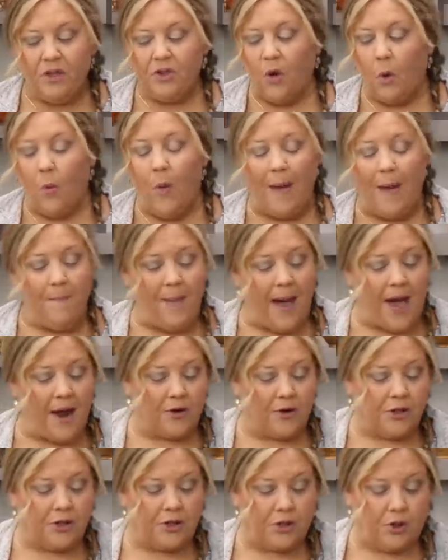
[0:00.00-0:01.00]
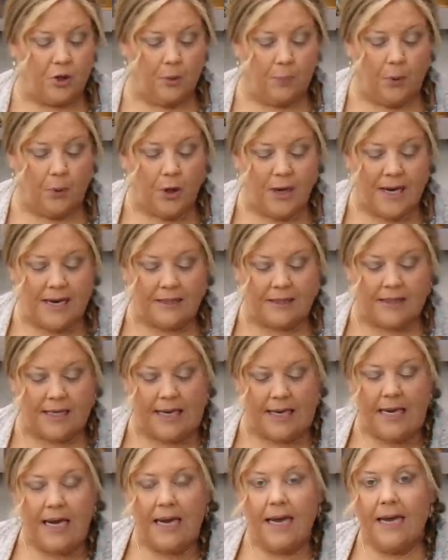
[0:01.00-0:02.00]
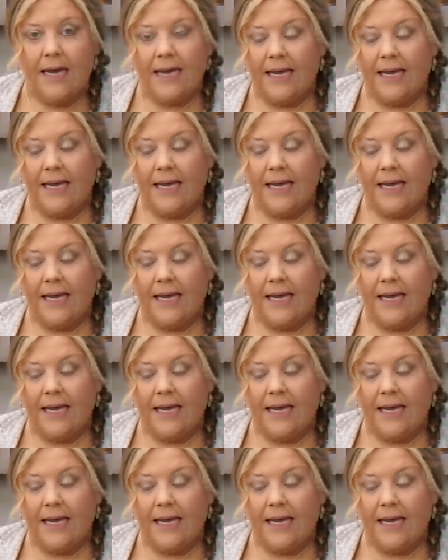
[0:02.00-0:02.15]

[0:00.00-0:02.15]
The wet batter is super easy.